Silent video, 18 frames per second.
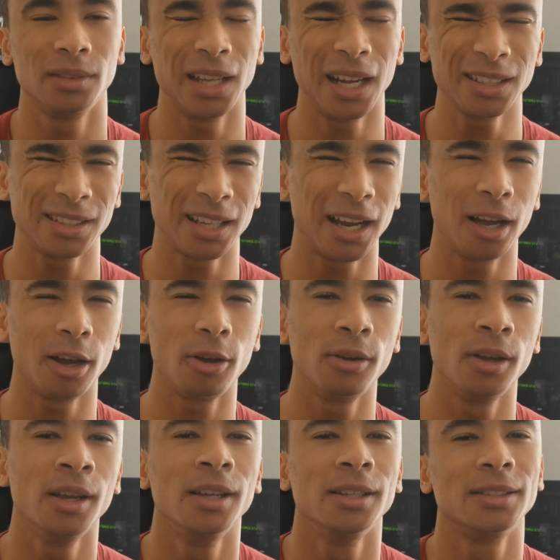That's
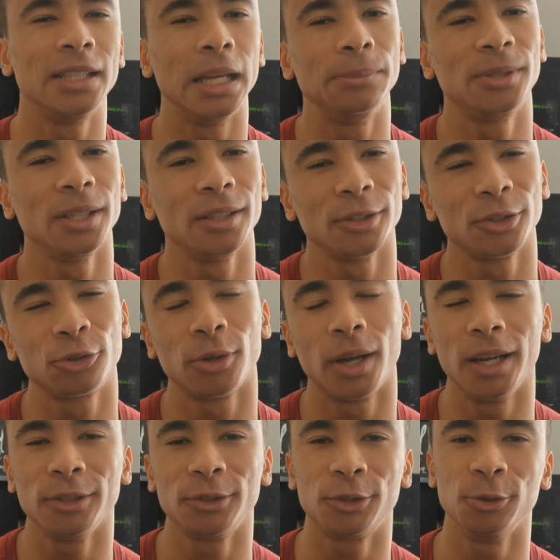how Samsung is
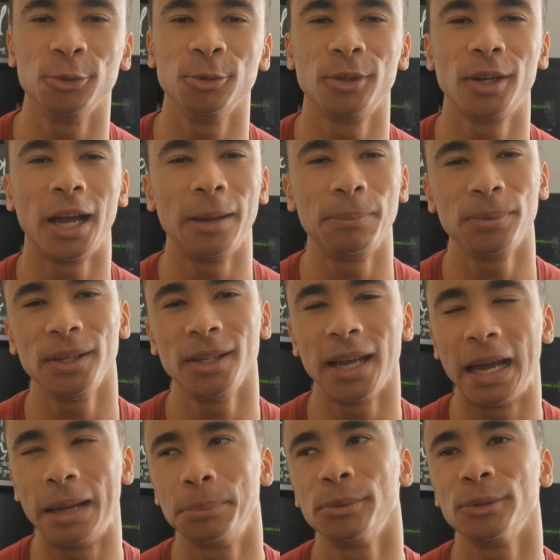trying to
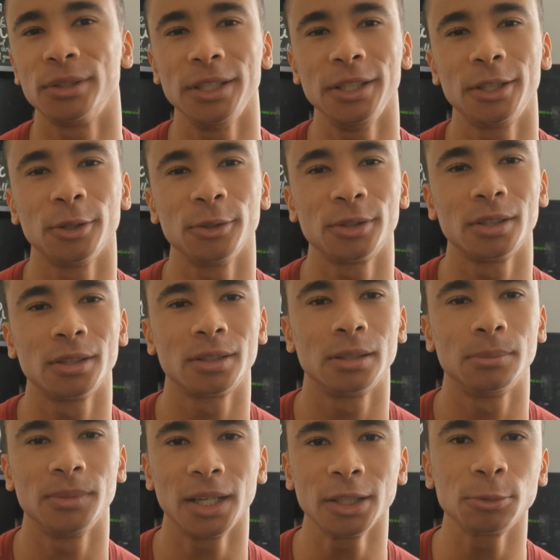copy Apple's
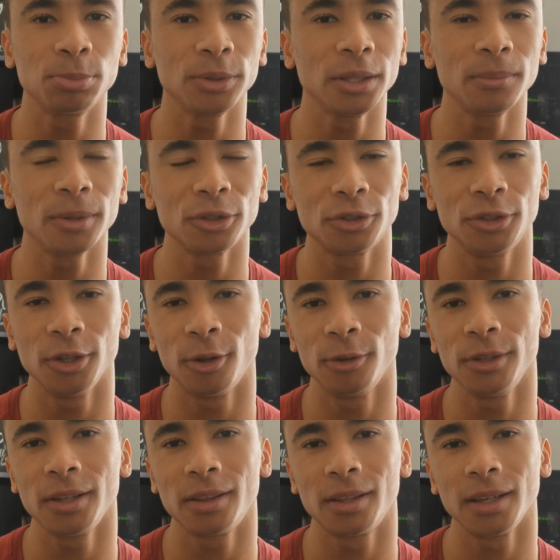ecosystem. That's pretty much the
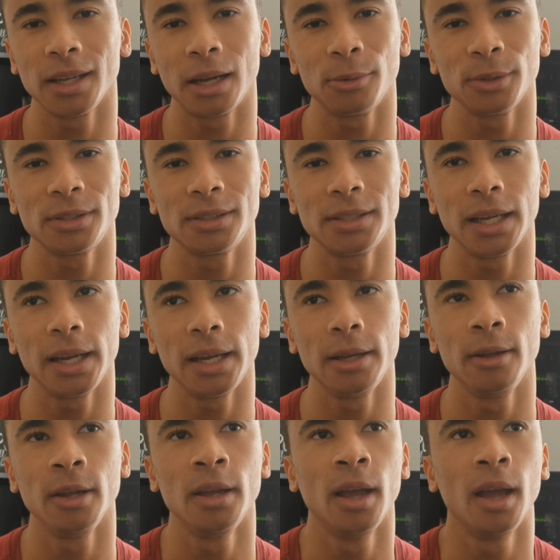only thing I would
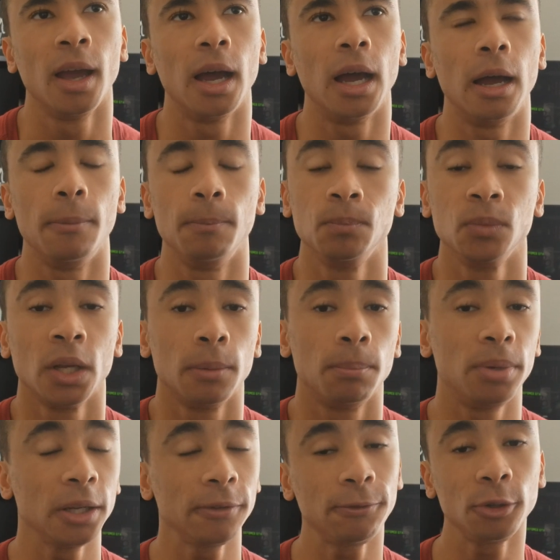say.
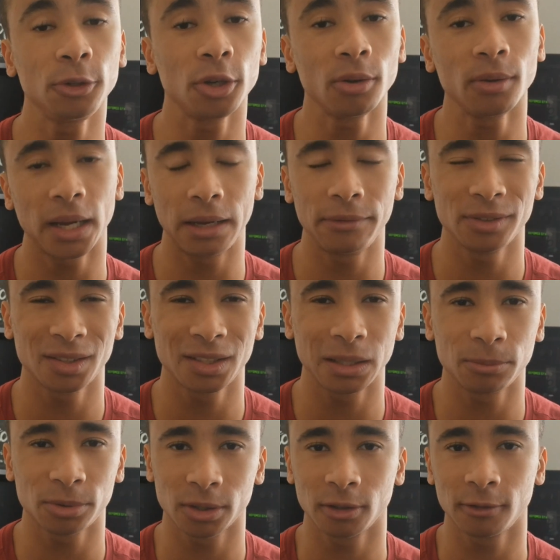But if you don't have a
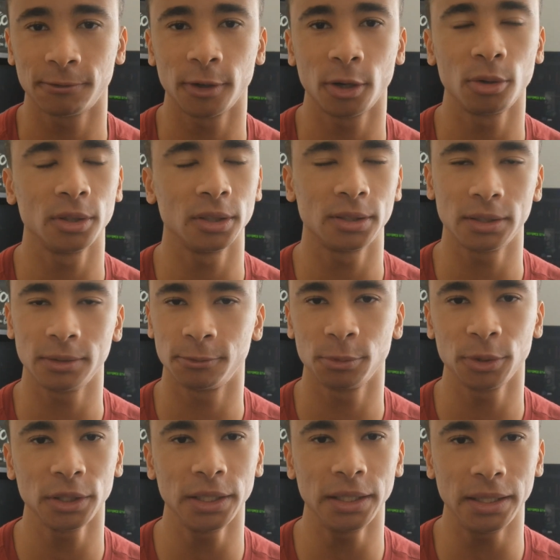Samsung phone, it's
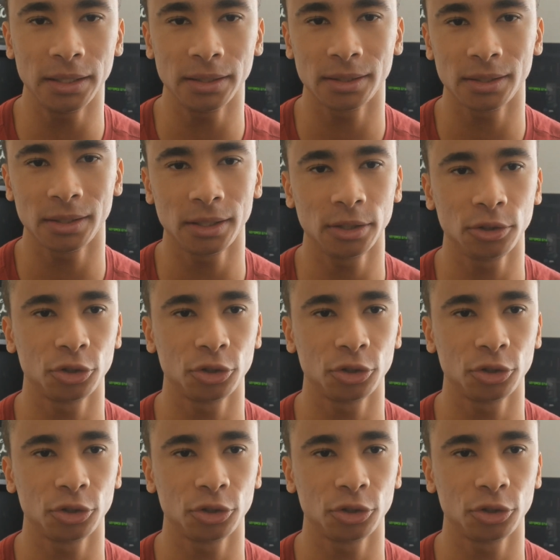really easy.